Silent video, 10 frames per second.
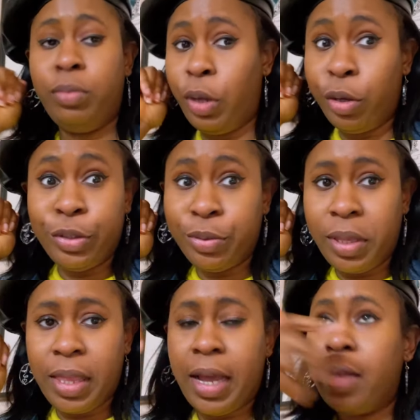not
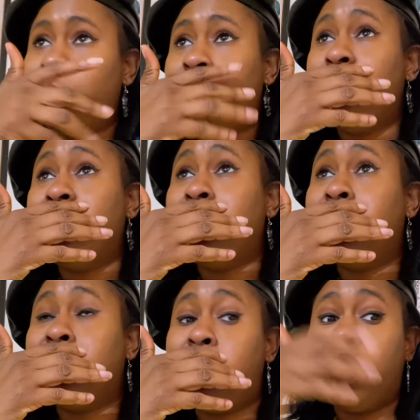doing that. Plus, it
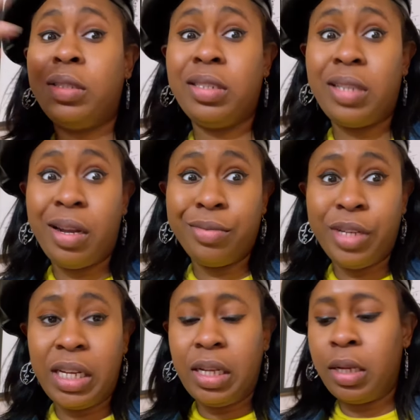was about to start
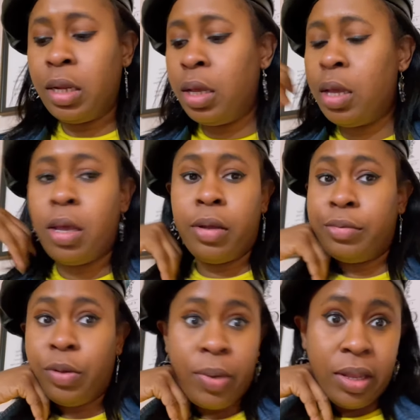raining.
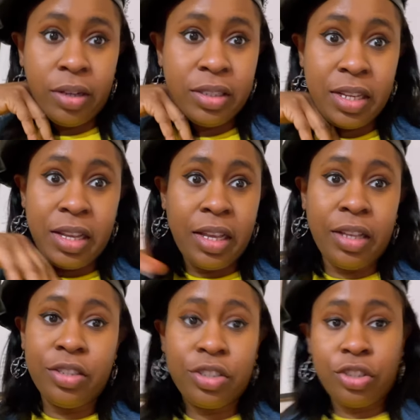The weather today
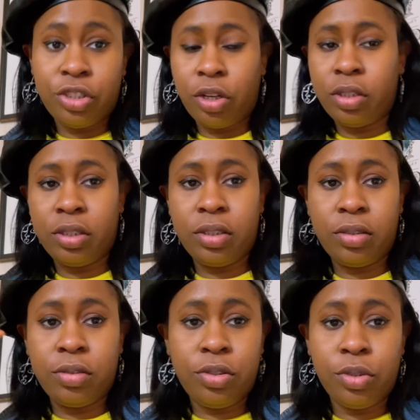is
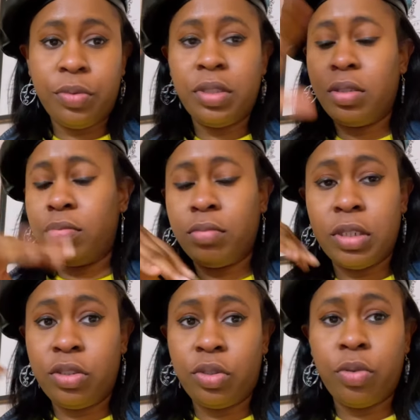just doing
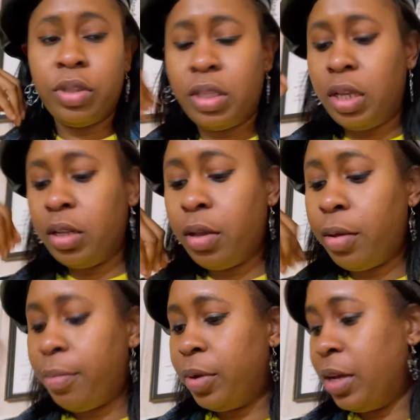its own thing.
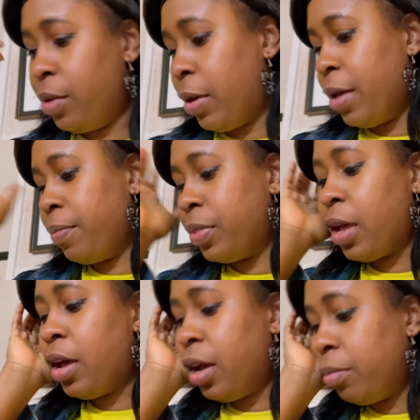But anyway,
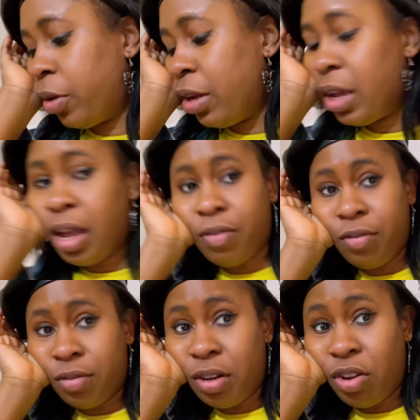I'm gonna have
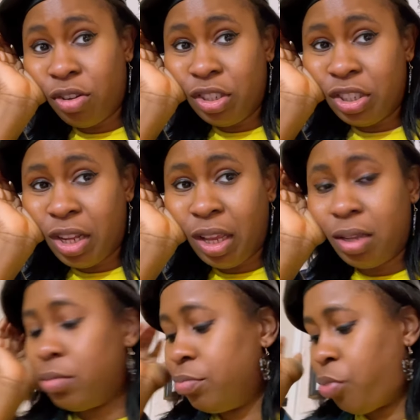lunch, like
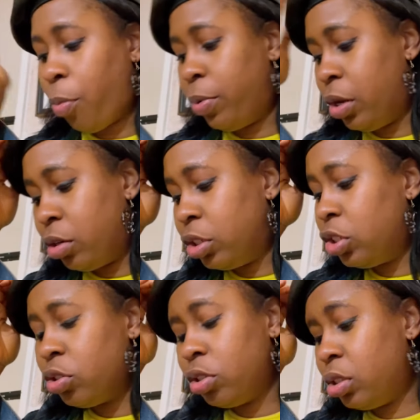proper lunch,
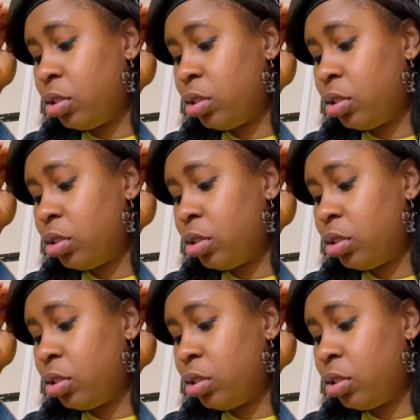not